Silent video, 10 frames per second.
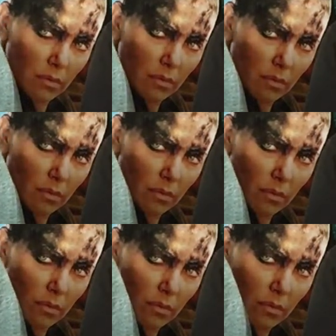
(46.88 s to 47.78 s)

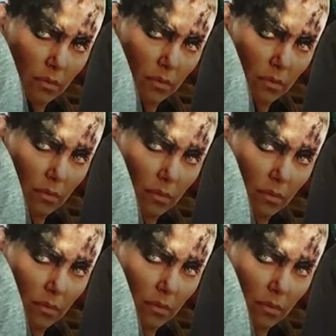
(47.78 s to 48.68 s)

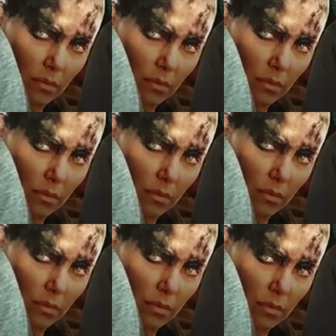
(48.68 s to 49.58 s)

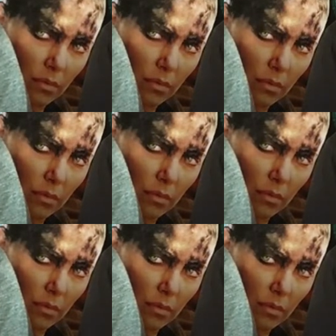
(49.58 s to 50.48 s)

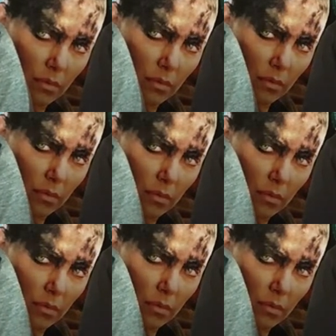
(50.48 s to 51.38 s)

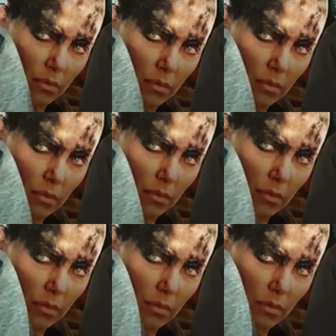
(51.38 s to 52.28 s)

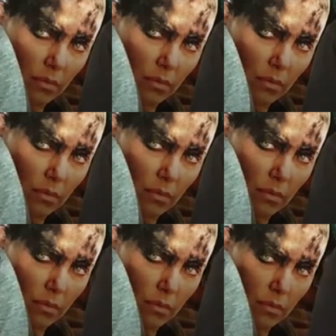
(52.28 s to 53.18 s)

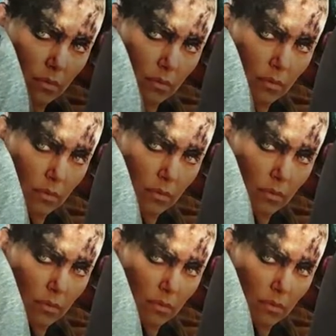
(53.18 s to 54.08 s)

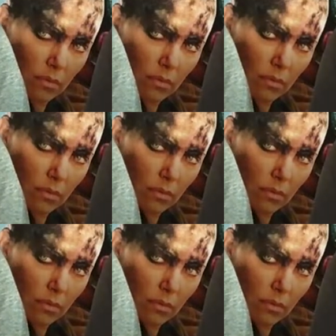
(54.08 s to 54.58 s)
(not speaking)